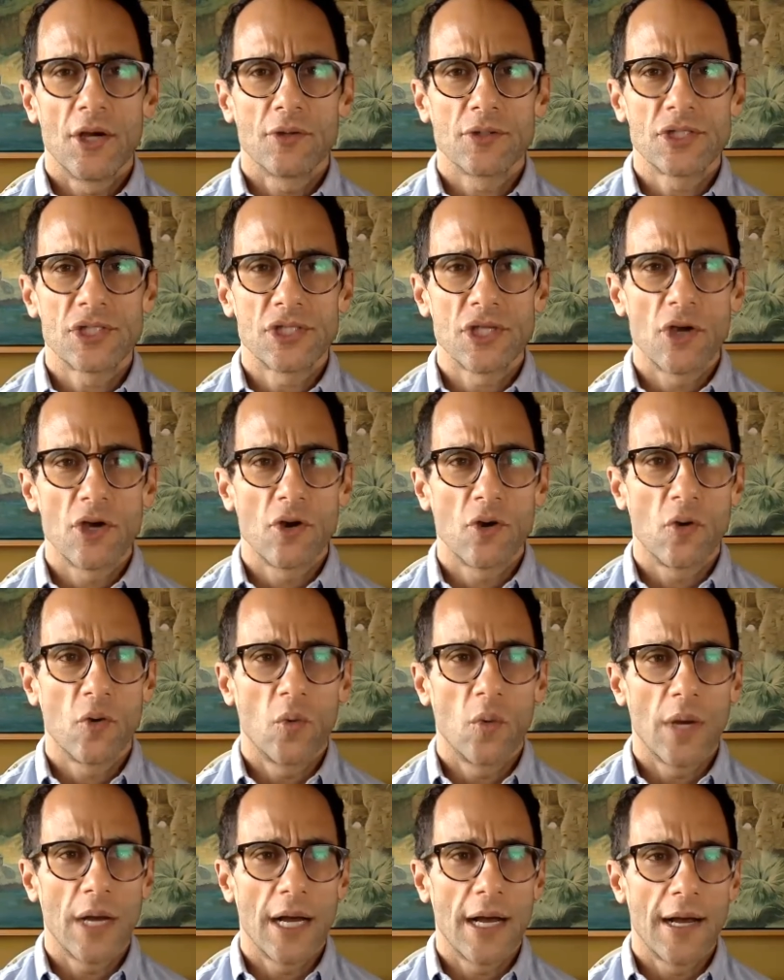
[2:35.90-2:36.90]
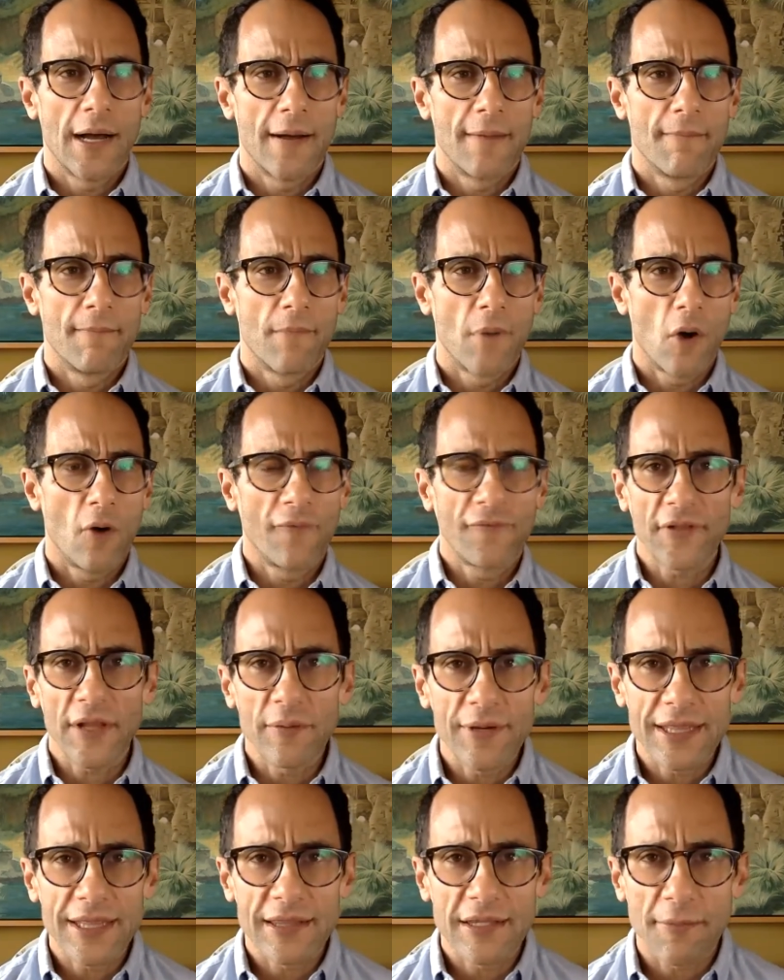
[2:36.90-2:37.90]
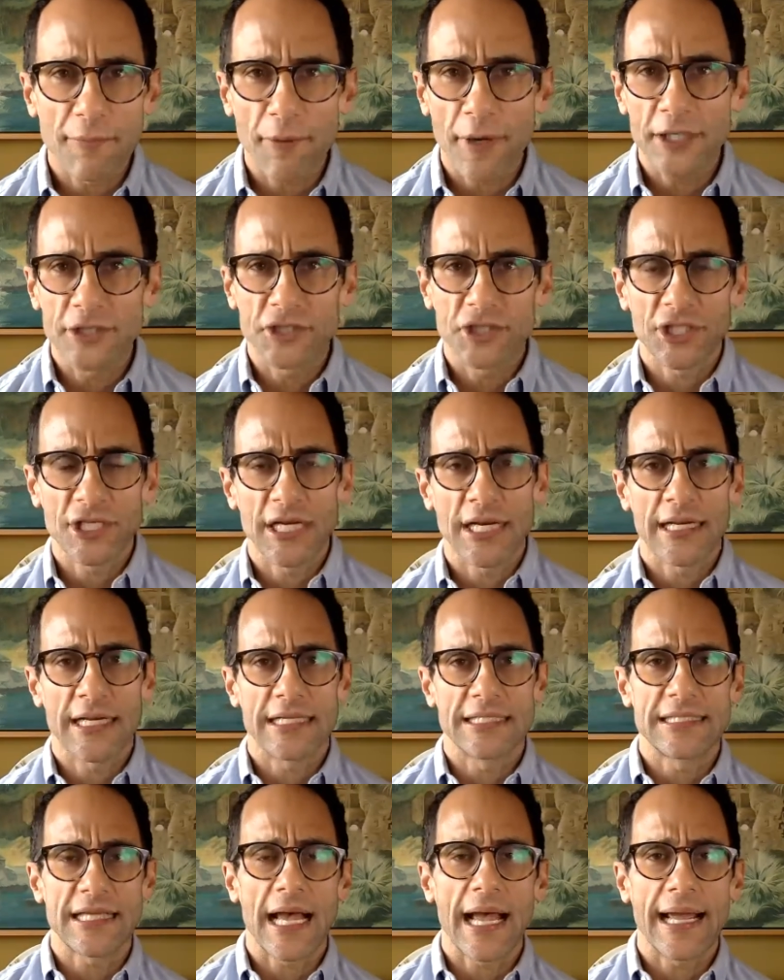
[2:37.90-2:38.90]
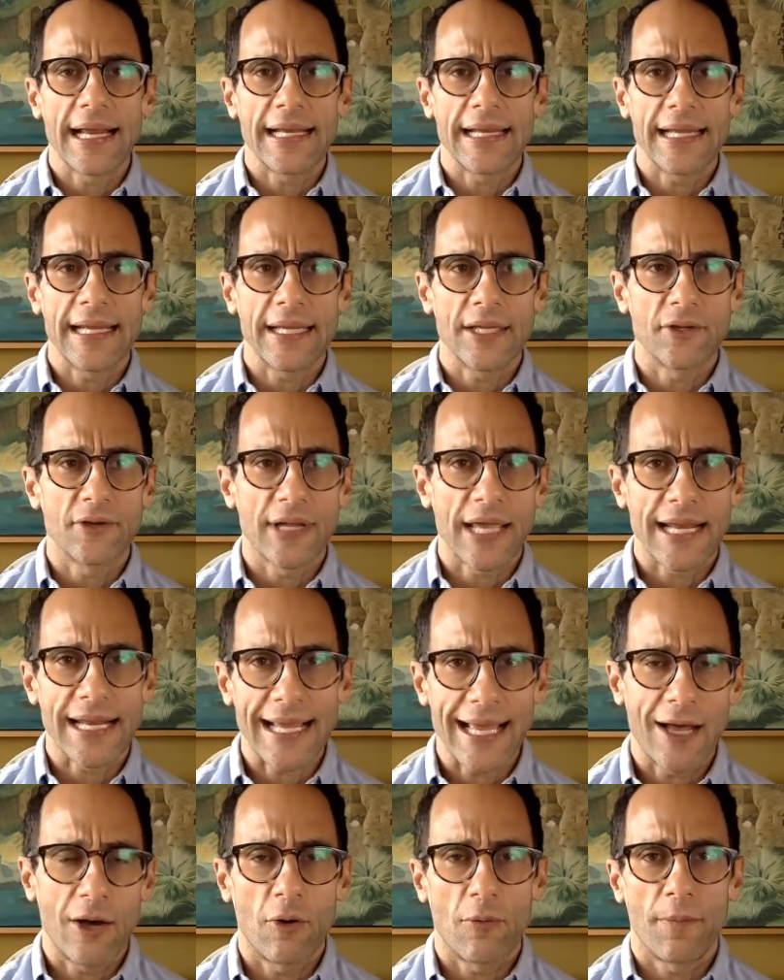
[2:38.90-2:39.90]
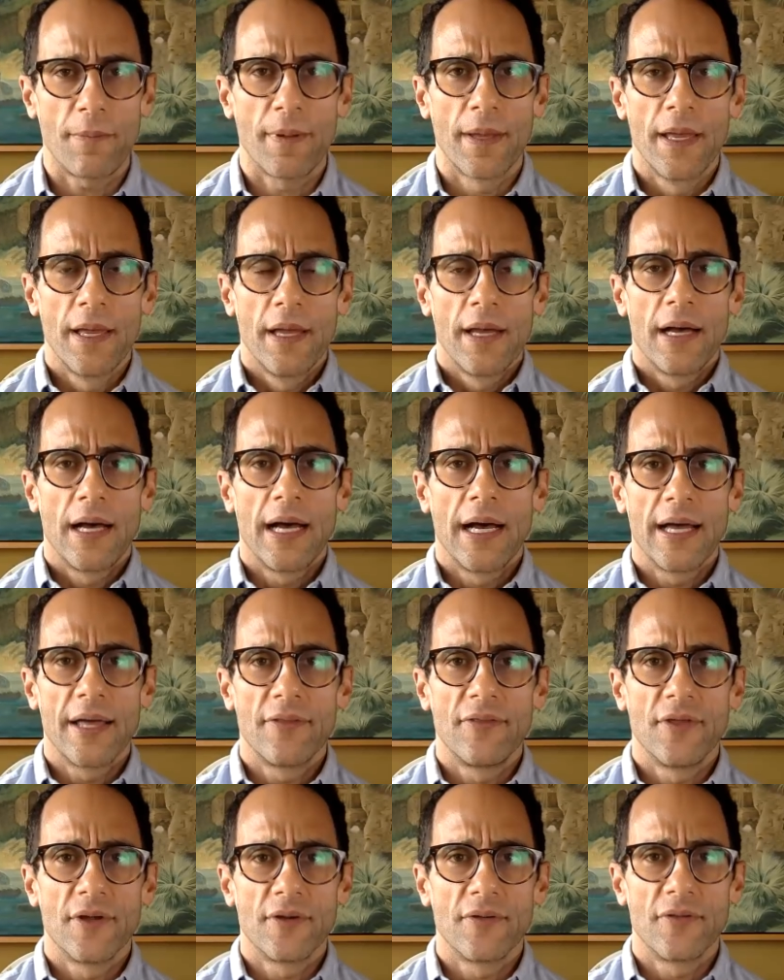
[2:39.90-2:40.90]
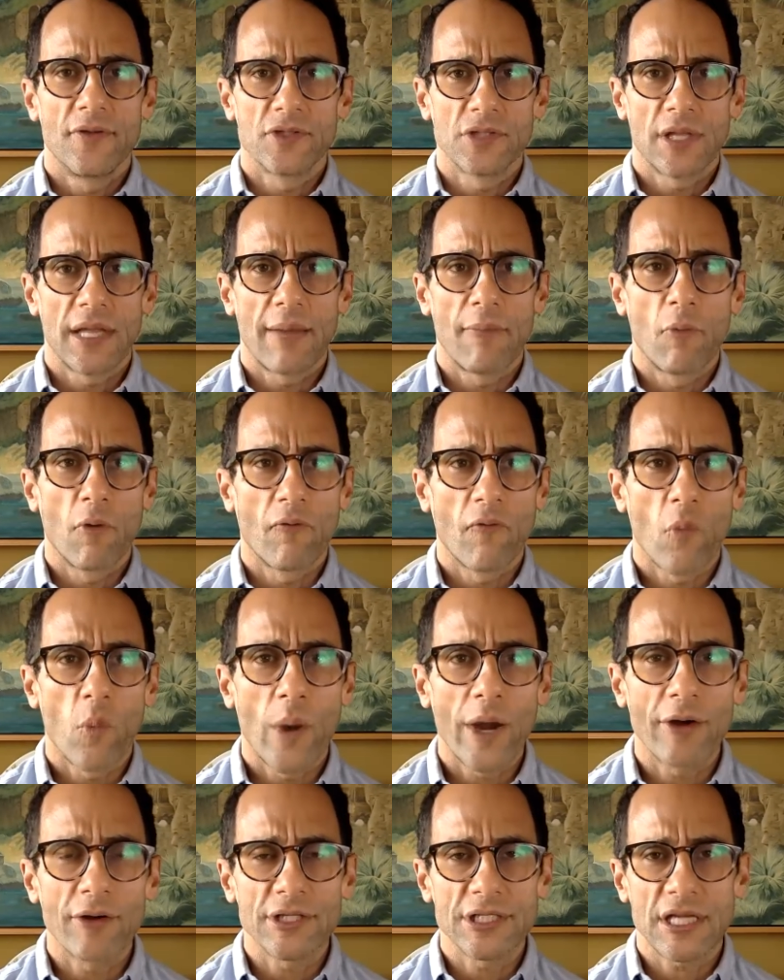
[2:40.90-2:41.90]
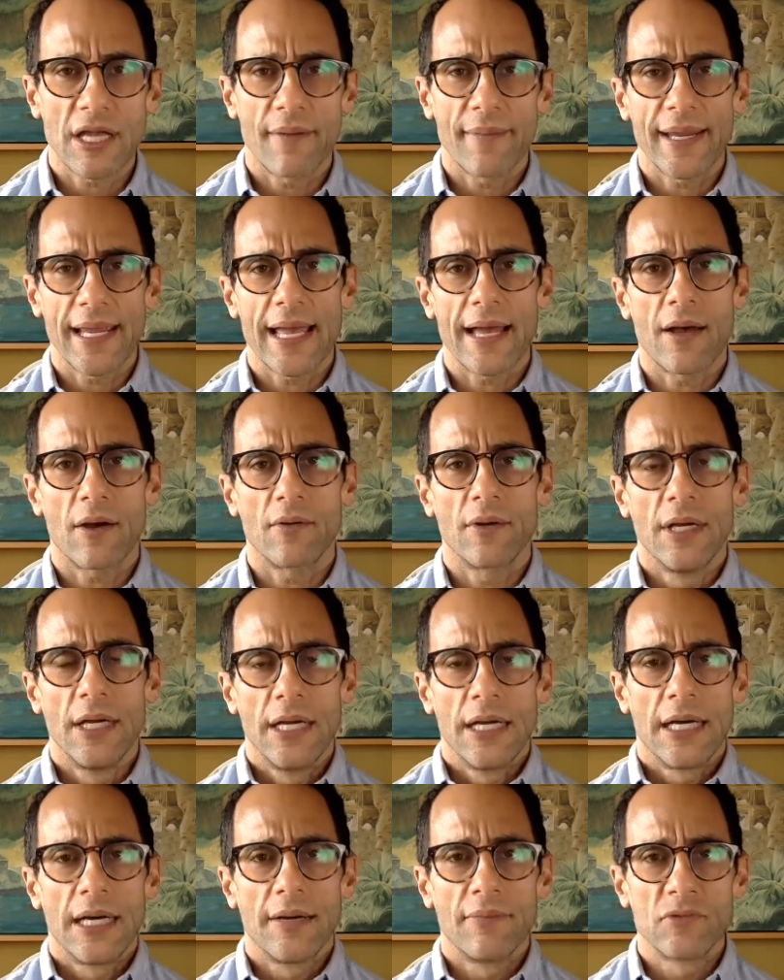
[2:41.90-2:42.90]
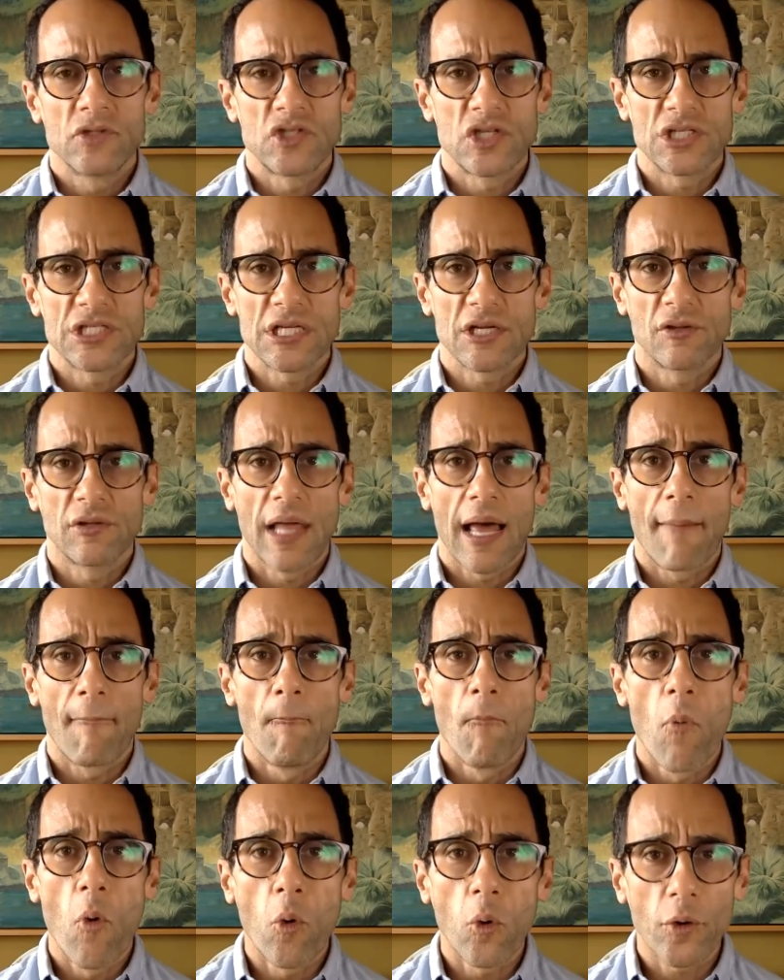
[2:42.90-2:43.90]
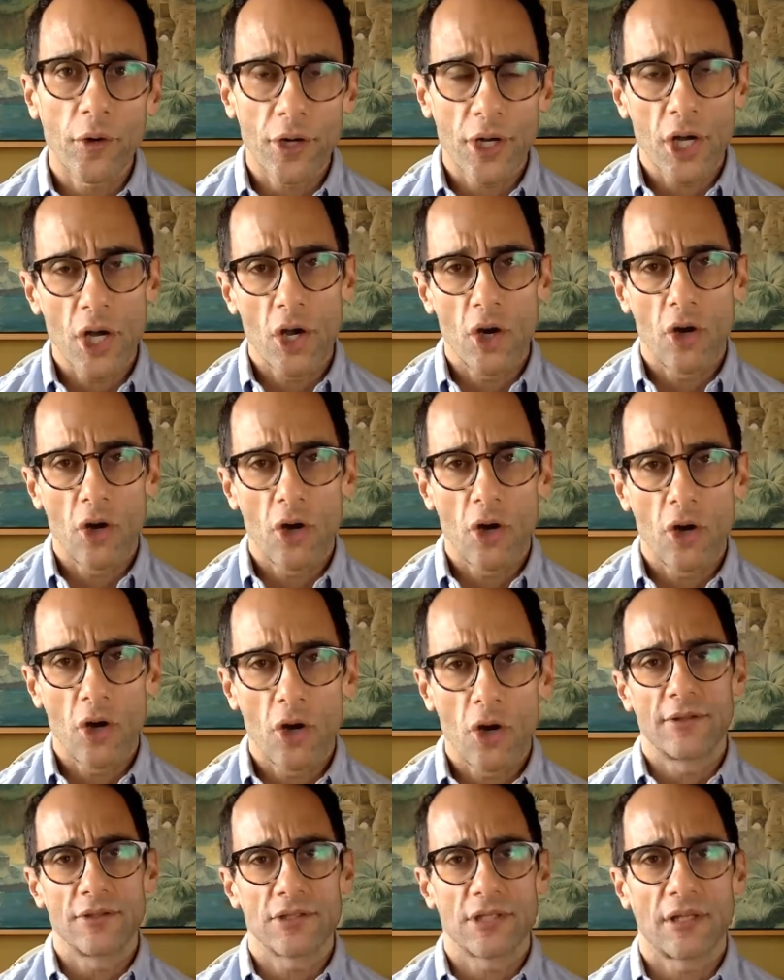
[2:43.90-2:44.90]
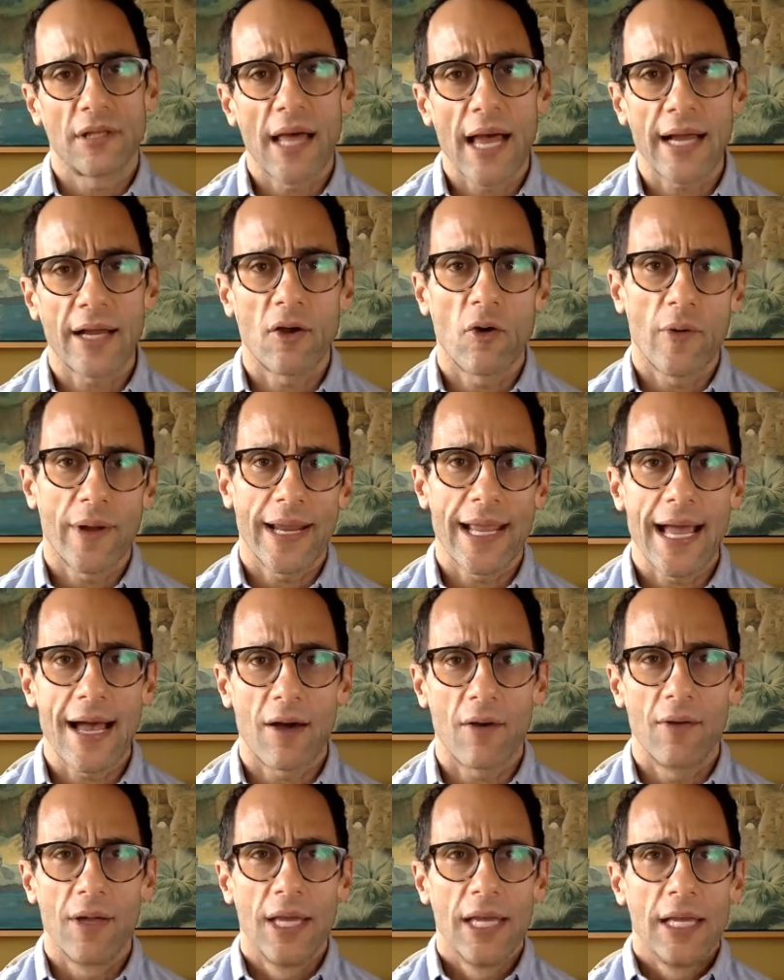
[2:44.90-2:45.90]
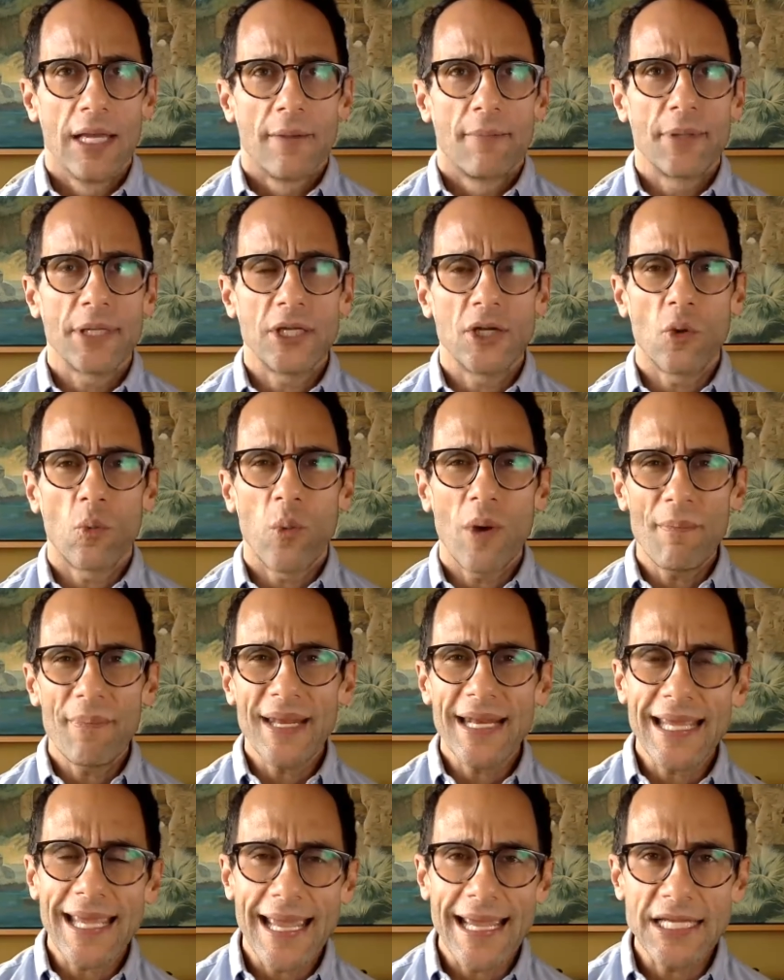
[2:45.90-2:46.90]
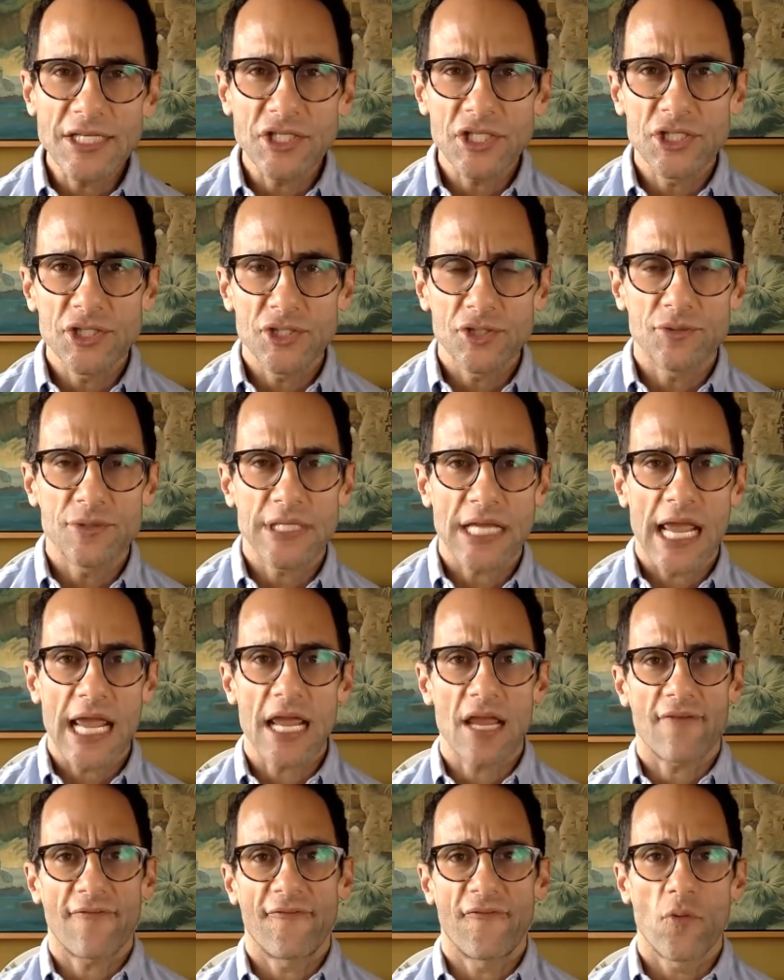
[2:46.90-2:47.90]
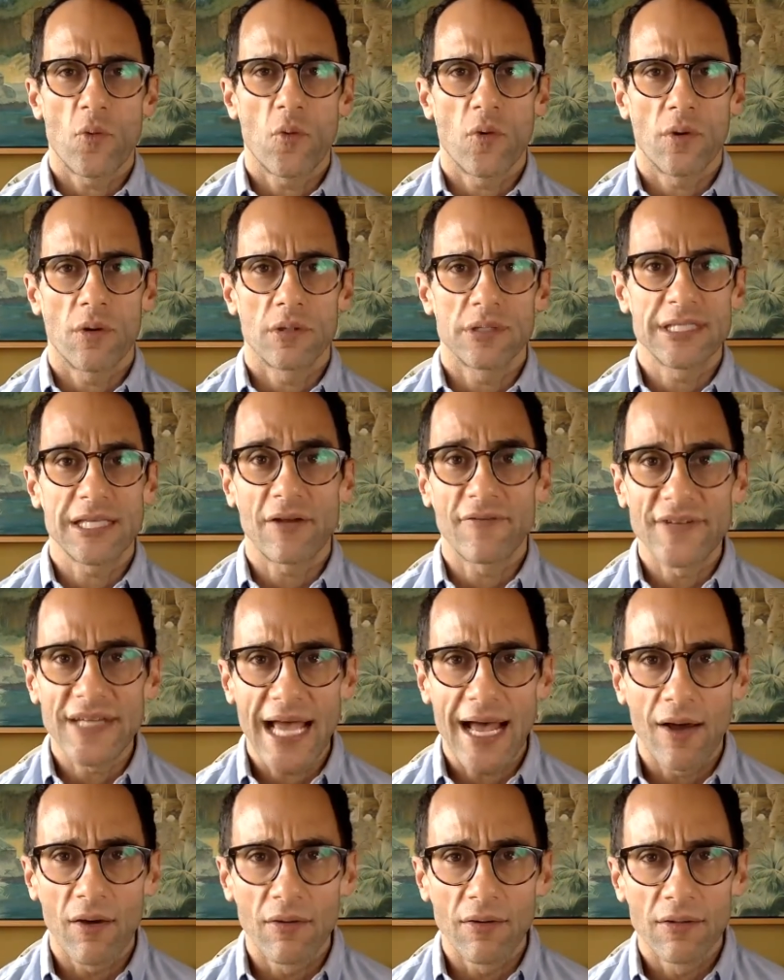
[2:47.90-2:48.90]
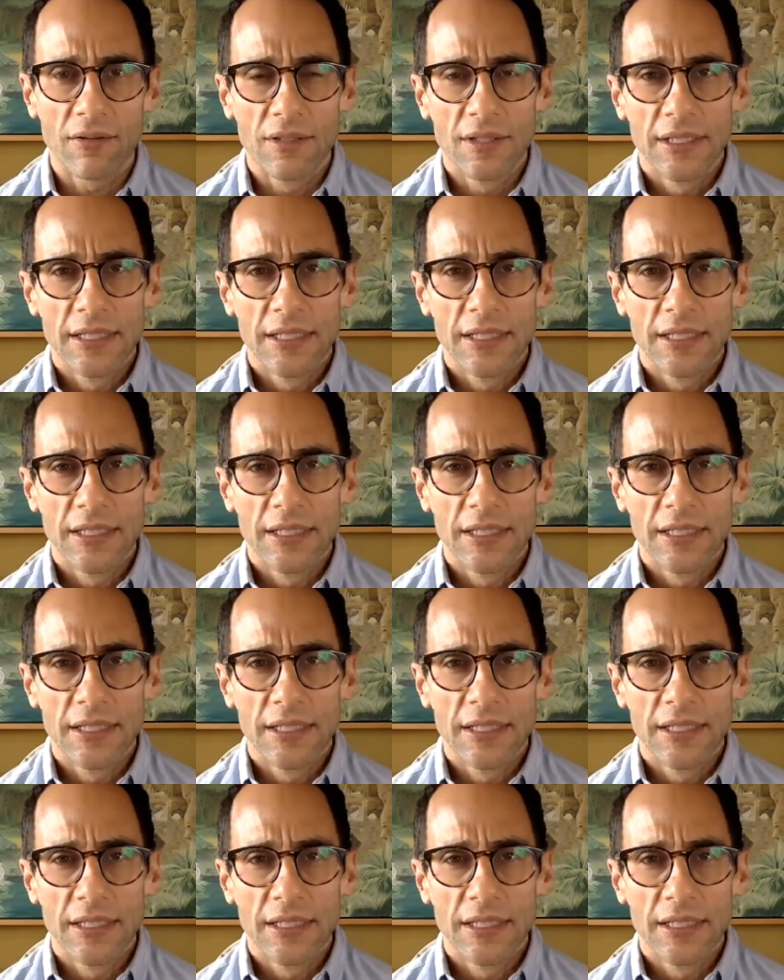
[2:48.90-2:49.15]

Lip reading: So hopefully with depression and anxiety, you're getting help. There's a lot more of awareness coming out. There's just a lot more to go, but there's a lot going out. But what medication do you take for self-doubt?